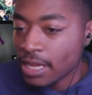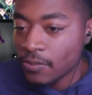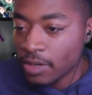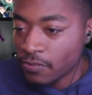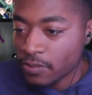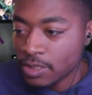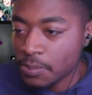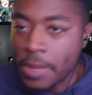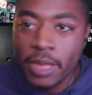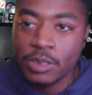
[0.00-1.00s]
get ready for some
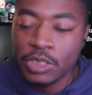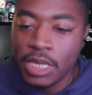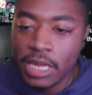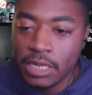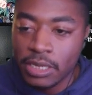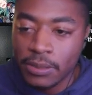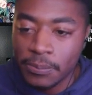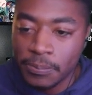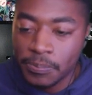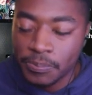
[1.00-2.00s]

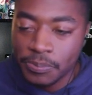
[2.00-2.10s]
Bioshock